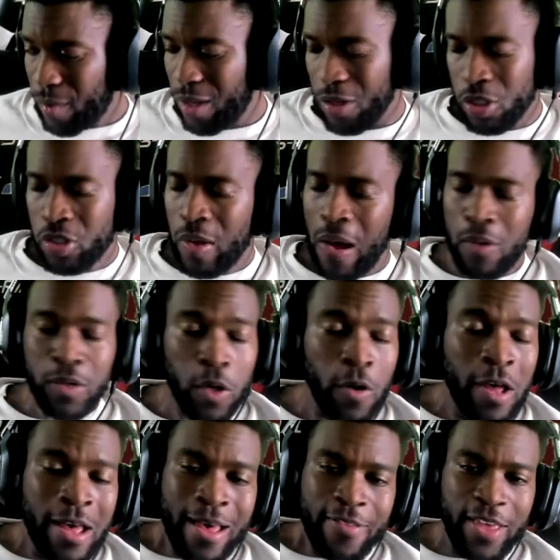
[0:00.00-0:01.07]
So I don't know.
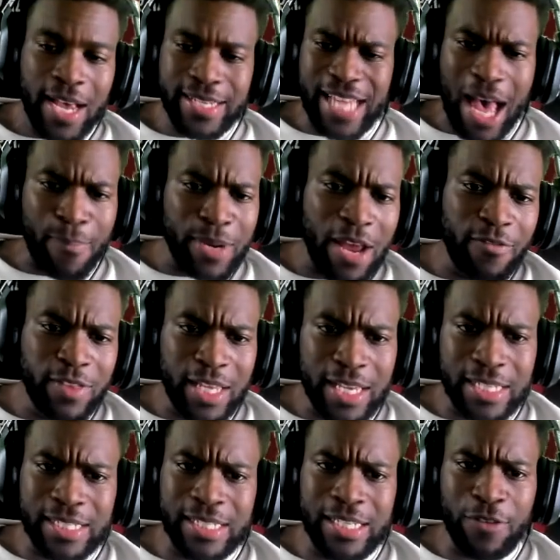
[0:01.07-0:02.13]
Things happen. Everything
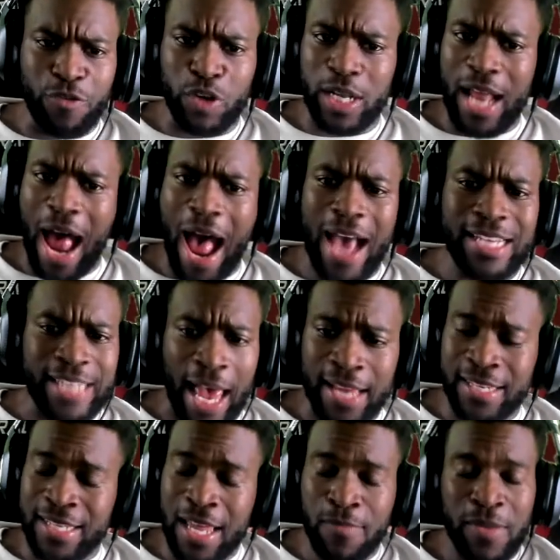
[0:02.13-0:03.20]
is different in hindsight.
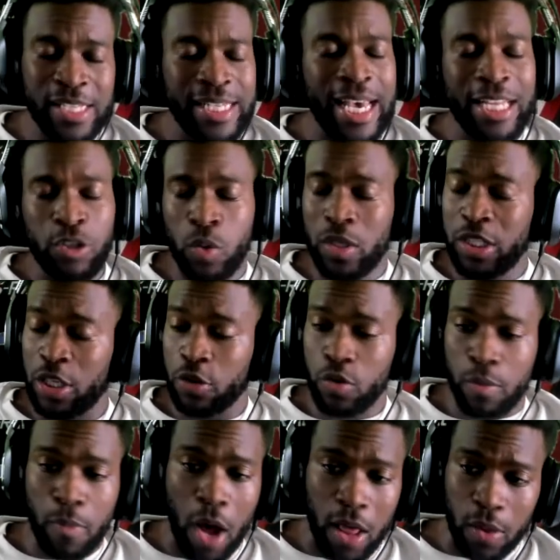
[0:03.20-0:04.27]
Just like me saying Tua should have threw the
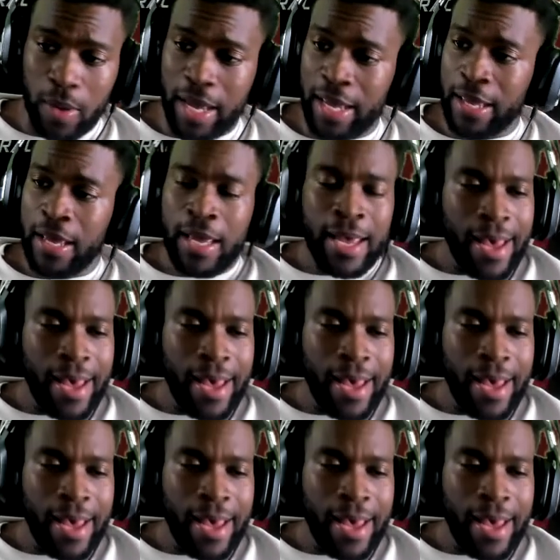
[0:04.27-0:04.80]
ball away.